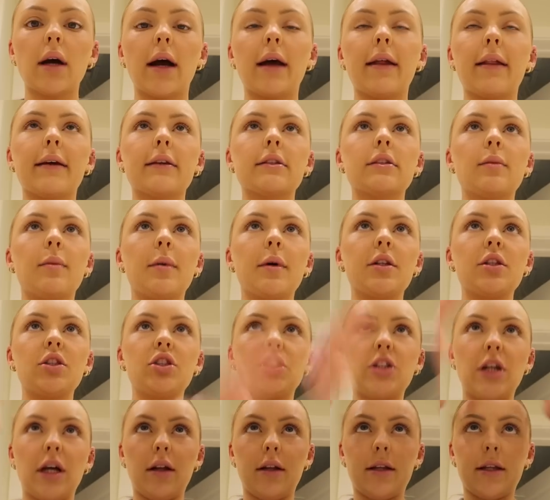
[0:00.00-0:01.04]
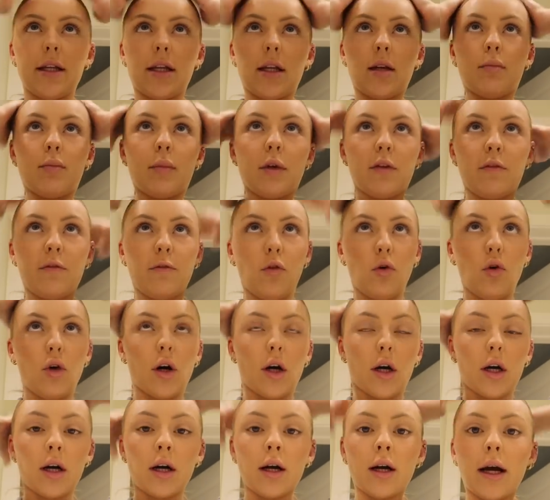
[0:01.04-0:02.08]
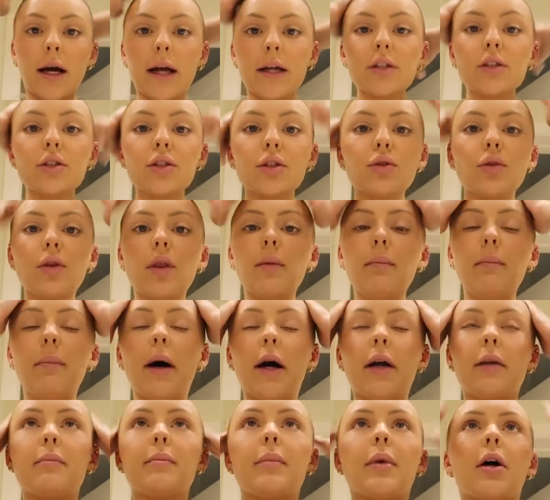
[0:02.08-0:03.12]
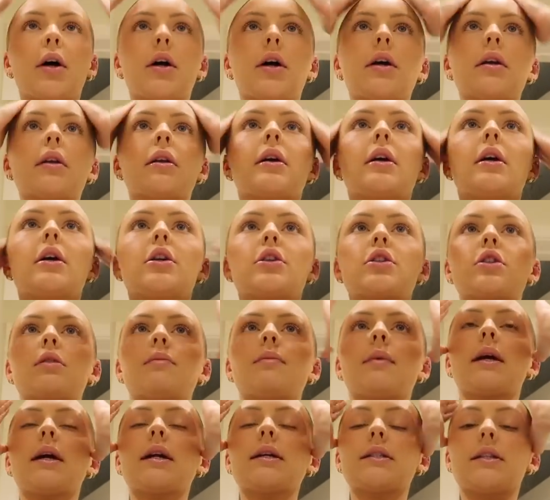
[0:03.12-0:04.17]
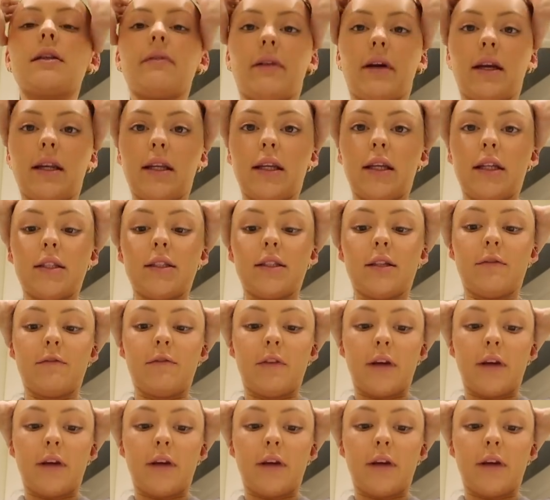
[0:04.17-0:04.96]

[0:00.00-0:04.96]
I like to put gel in it before I do the bun part, just because if I need to